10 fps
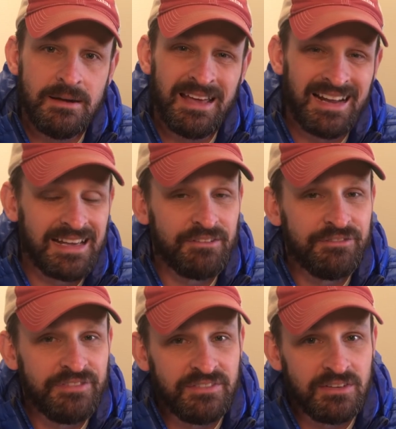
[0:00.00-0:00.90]
And I got a
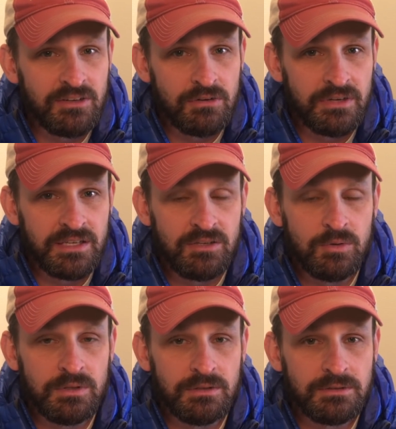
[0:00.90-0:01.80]
50 degree
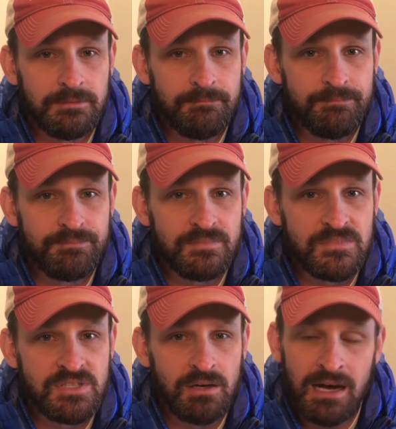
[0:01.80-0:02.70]
quilt.
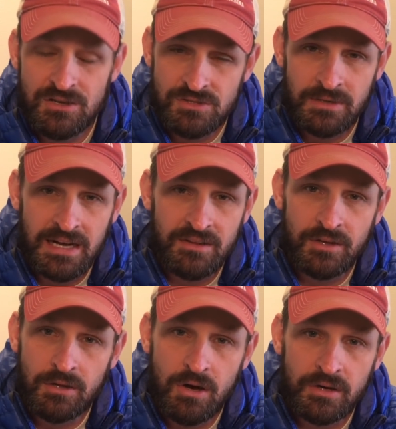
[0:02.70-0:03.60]
So I also got it in the
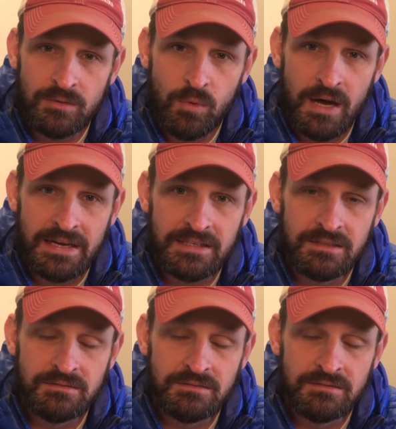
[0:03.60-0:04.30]
long and wide